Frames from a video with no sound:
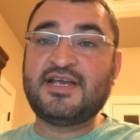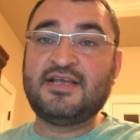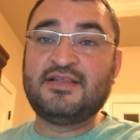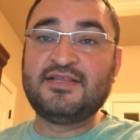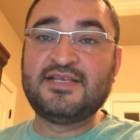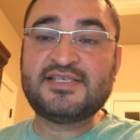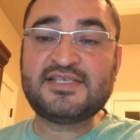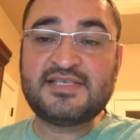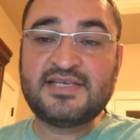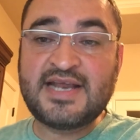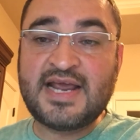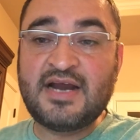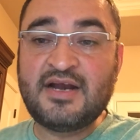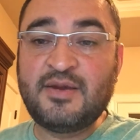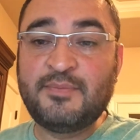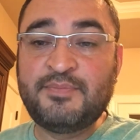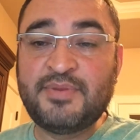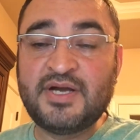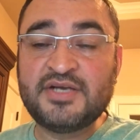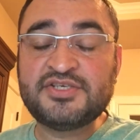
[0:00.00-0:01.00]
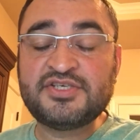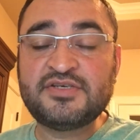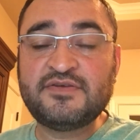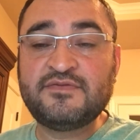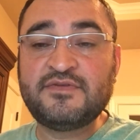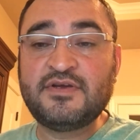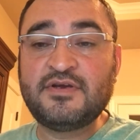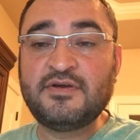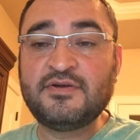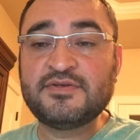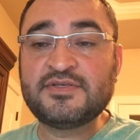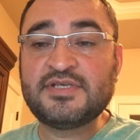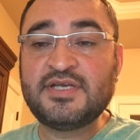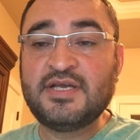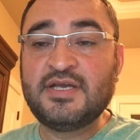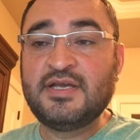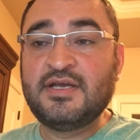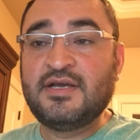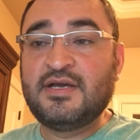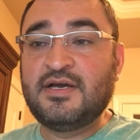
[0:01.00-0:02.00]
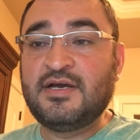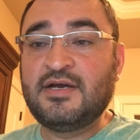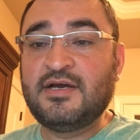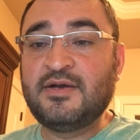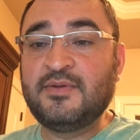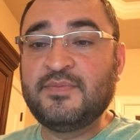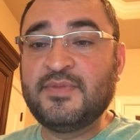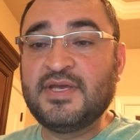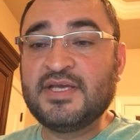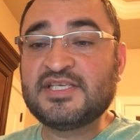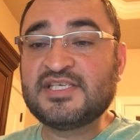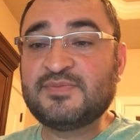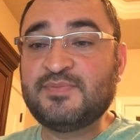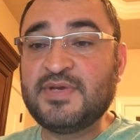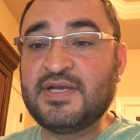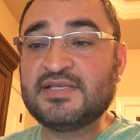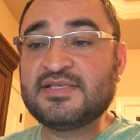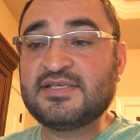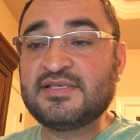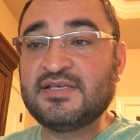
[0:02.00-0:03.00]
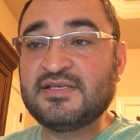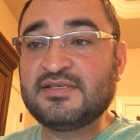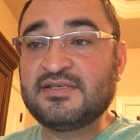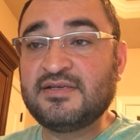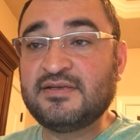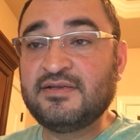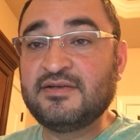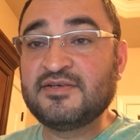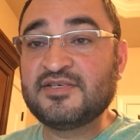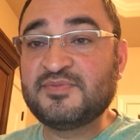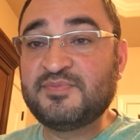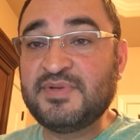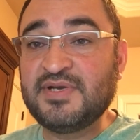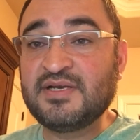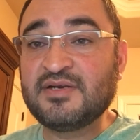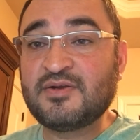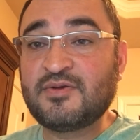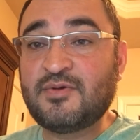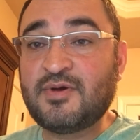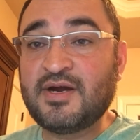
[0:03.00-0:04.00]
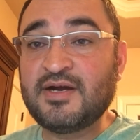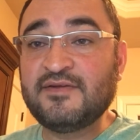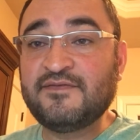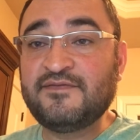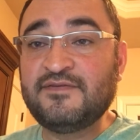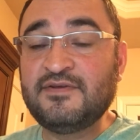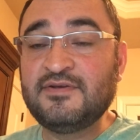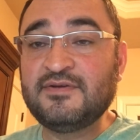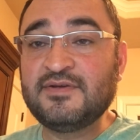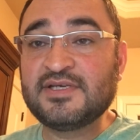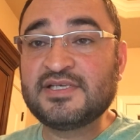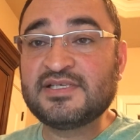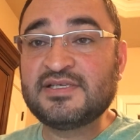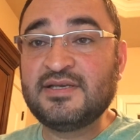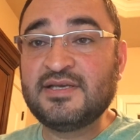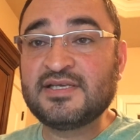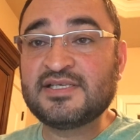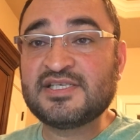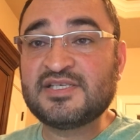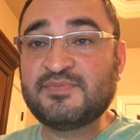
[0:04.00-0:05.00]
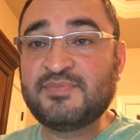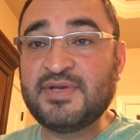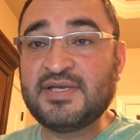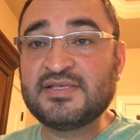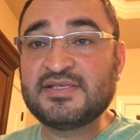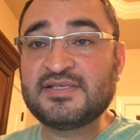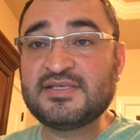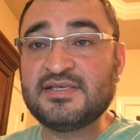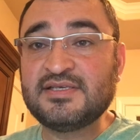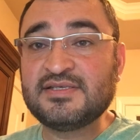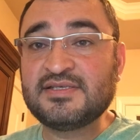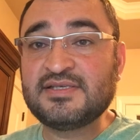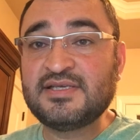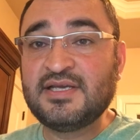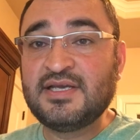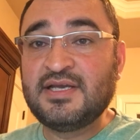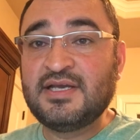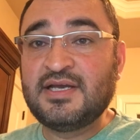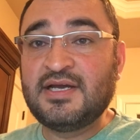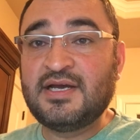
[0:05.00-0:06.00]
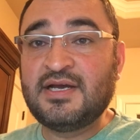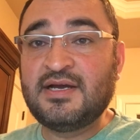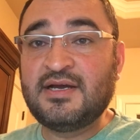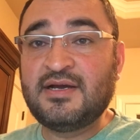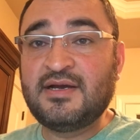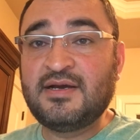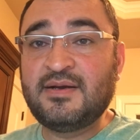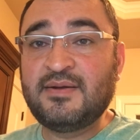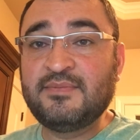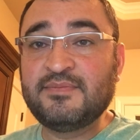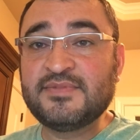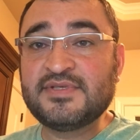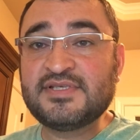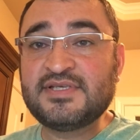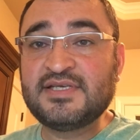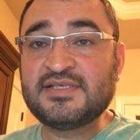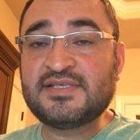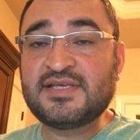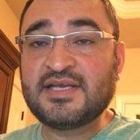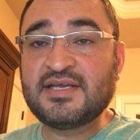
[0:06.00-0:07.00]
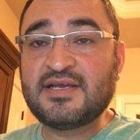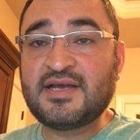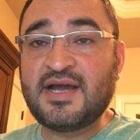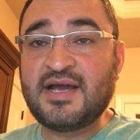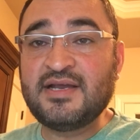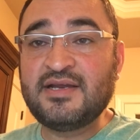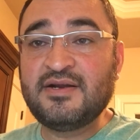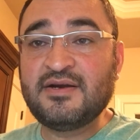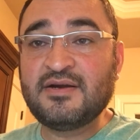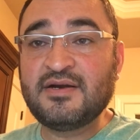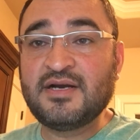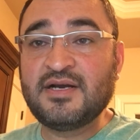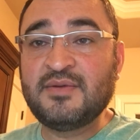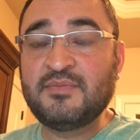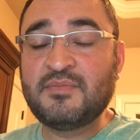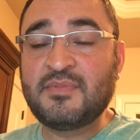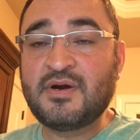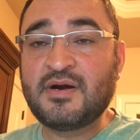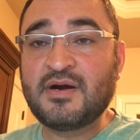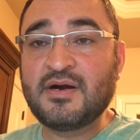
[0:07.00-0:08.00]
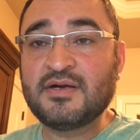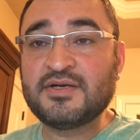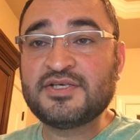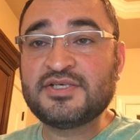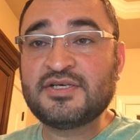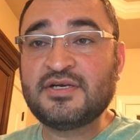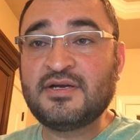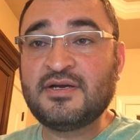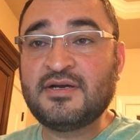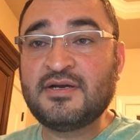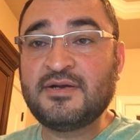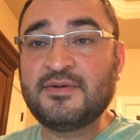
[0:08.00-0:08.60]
kind of listed out a bunch of those expenses, that there's been quite a few expenses since I got here in March.